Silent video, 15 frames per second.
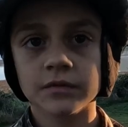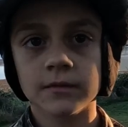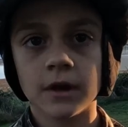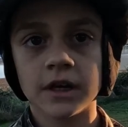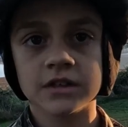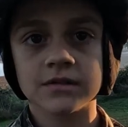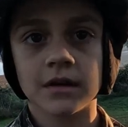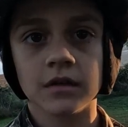from
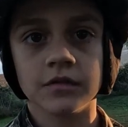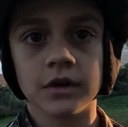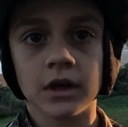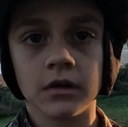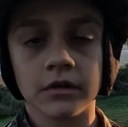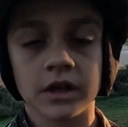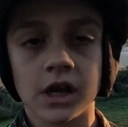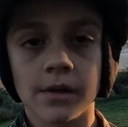
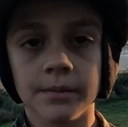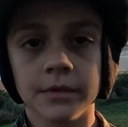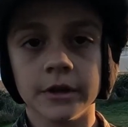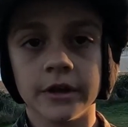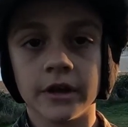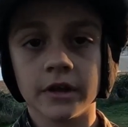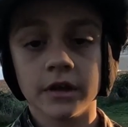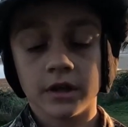Waterfowl
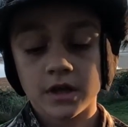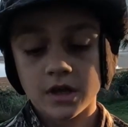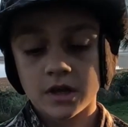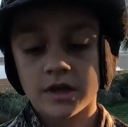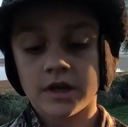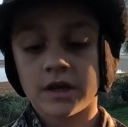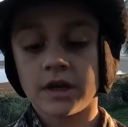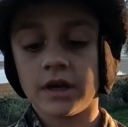Company,
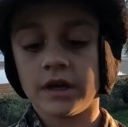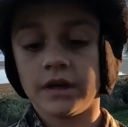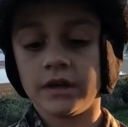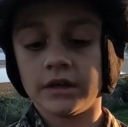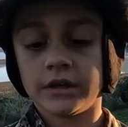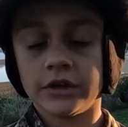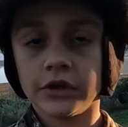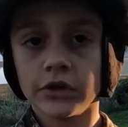
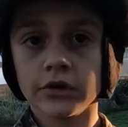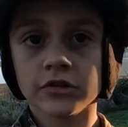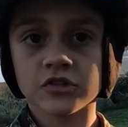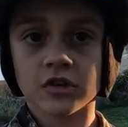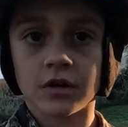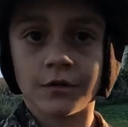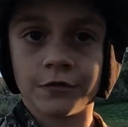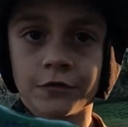and
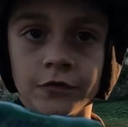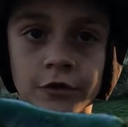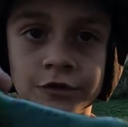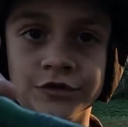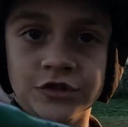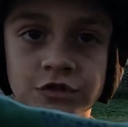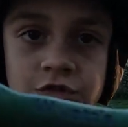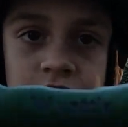here's our
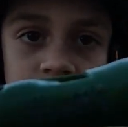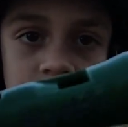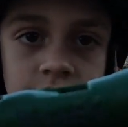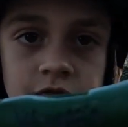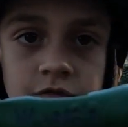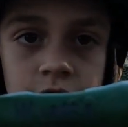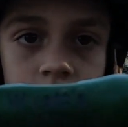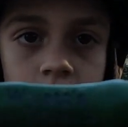first
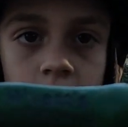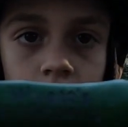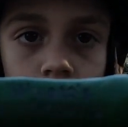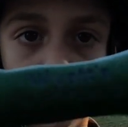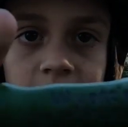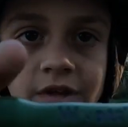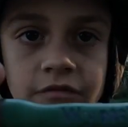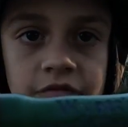
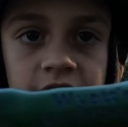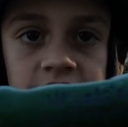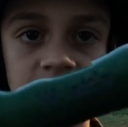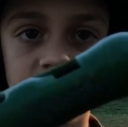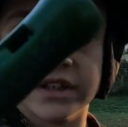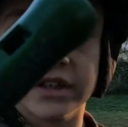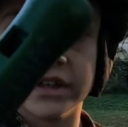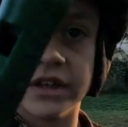call we
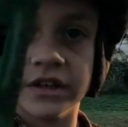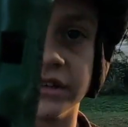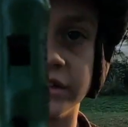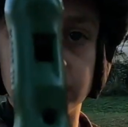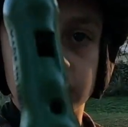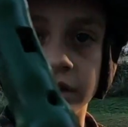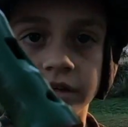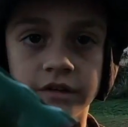invented. It
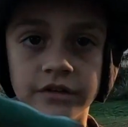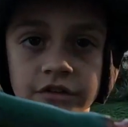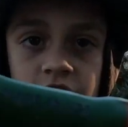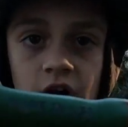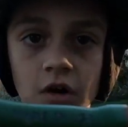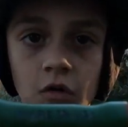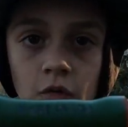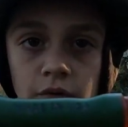is a
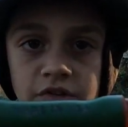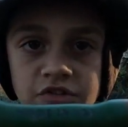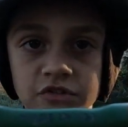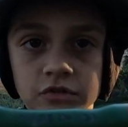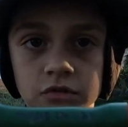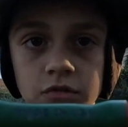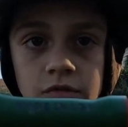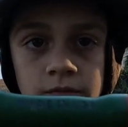duck
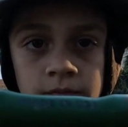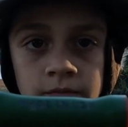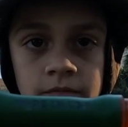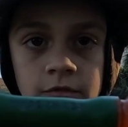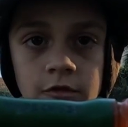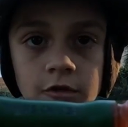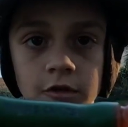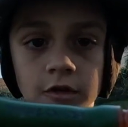whistle
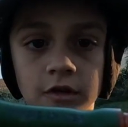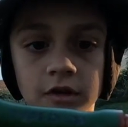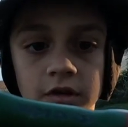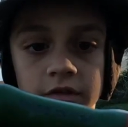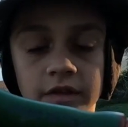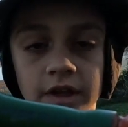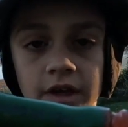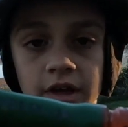
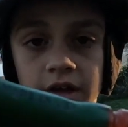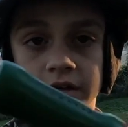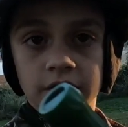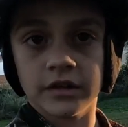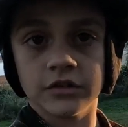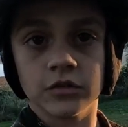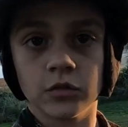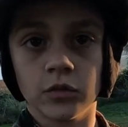that
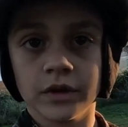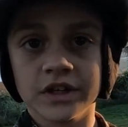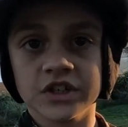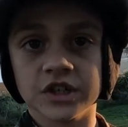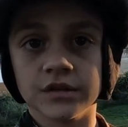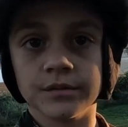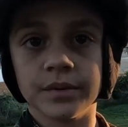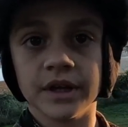does a
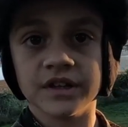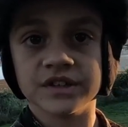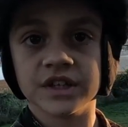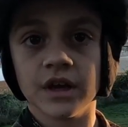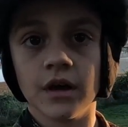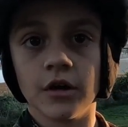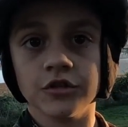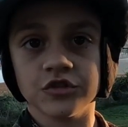widgeon,
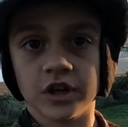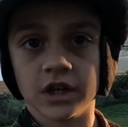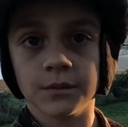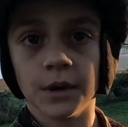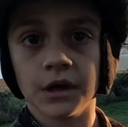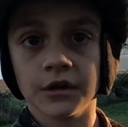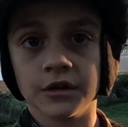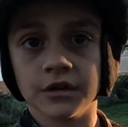pintail,
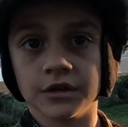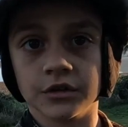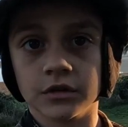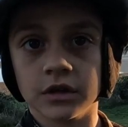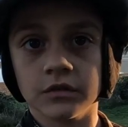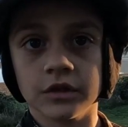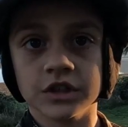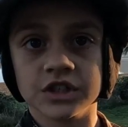drake mallard, and
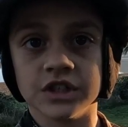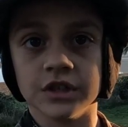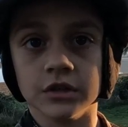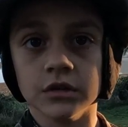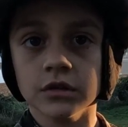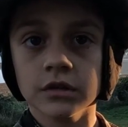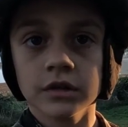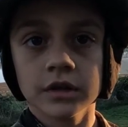green-winged
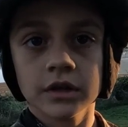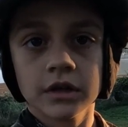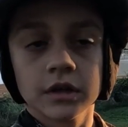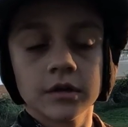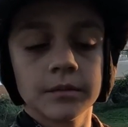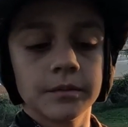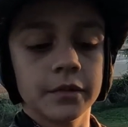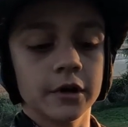teal.
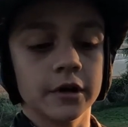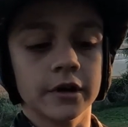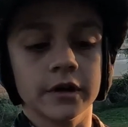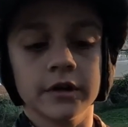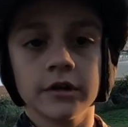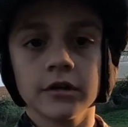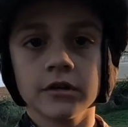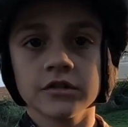
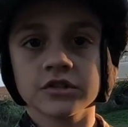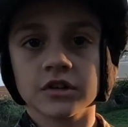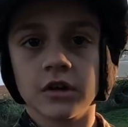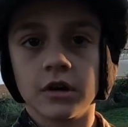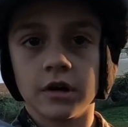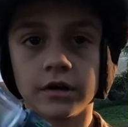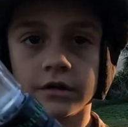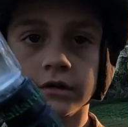But here's
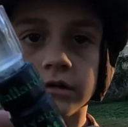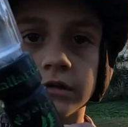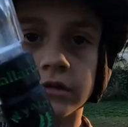our